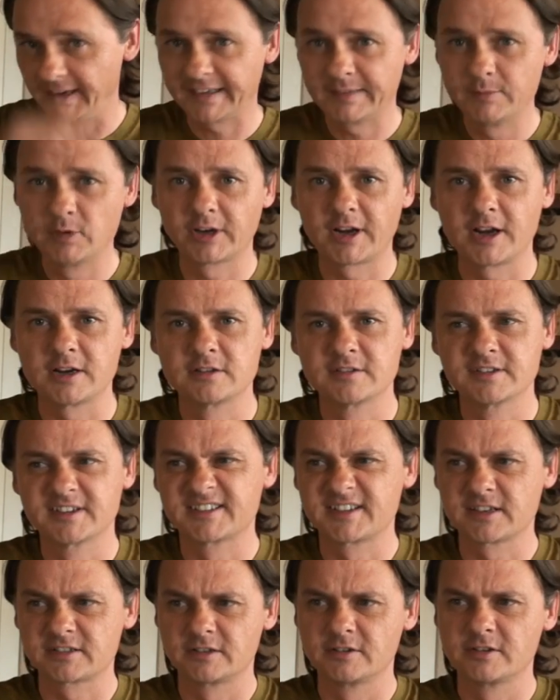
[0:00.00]
Communications
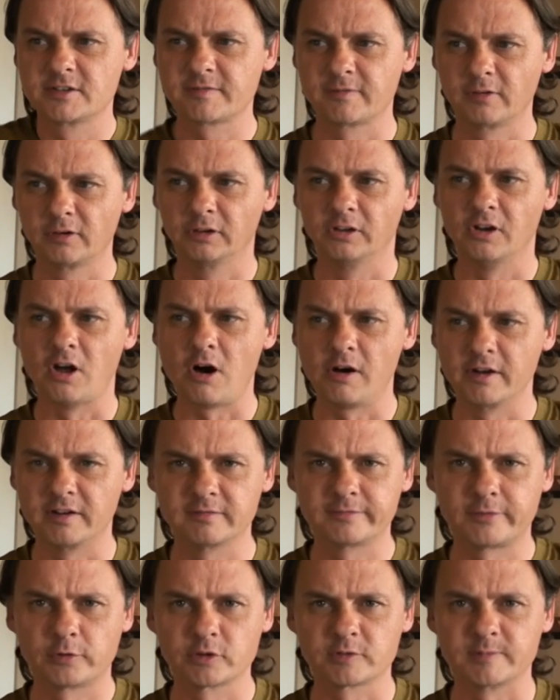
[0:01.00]
Assistance for Law
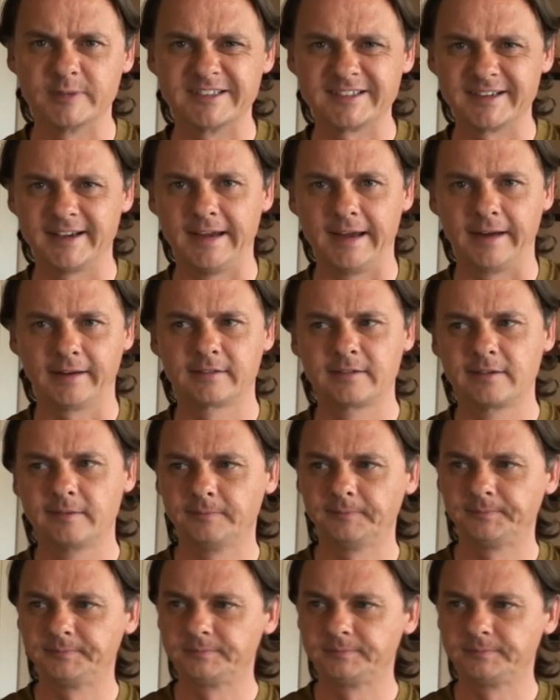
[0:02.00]
Enforcement Act.